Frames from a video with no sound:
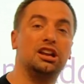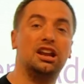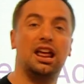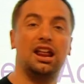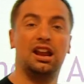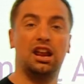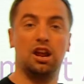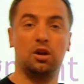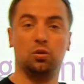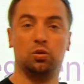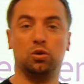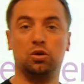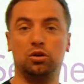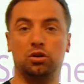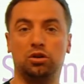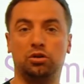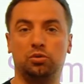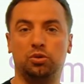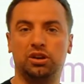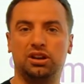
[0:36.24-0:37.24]
at a
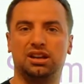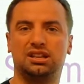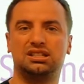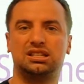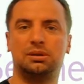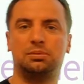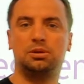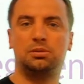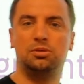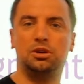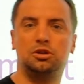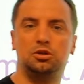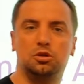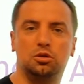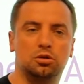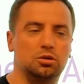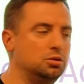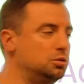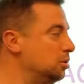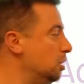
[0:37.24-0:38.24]
rule we accept to be
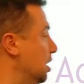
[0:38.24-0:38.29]
true